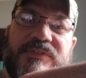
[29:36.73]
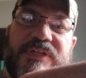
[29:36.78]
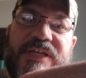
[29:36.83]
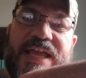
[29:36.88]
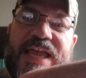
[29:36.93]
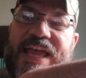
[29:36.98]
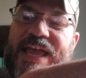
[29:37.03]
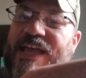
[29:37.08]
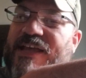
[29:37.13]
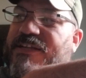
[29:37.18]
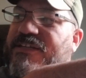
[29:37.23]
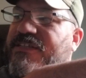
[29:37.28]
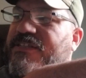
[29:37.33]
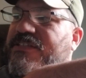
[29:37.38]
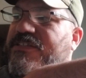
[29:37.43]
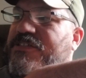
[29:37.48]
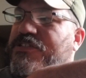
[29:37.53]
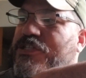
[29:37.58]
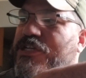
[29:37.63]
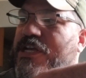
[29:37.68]

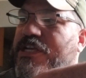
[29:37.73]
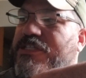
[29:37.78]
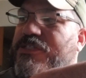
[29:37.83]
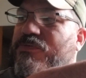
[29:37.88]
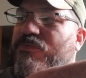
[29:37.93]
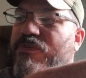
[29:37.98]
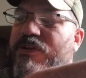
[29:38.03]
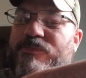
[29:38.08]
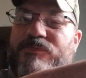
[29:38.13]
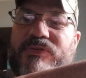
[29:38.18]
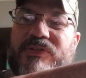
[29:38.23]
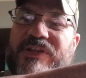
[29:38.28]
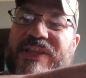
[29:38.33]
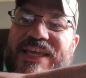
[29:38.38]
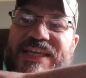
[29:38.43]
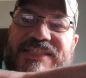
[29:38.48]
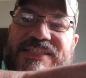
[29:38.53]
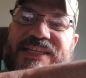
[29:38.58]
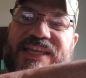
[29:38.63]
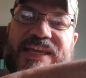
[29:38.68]
and just
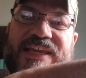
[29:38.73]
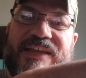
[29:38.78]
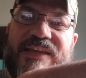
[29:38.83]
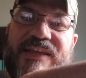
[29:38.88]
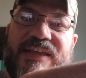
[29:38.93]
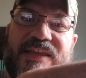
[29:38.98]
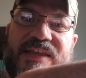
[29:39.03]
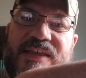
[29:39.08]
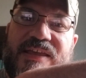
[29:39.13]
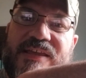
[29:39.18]
replacing